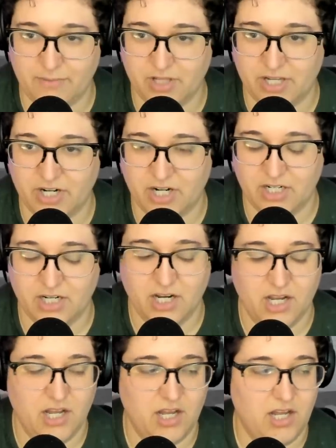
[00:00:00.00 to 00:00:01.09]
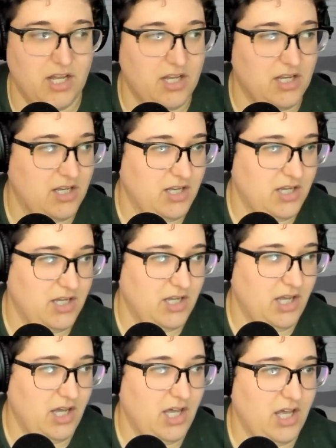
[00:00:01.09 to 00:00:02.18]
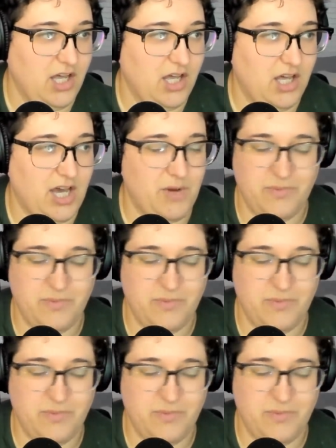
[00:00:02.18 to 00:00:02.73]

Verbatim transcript: on her. Uh, I,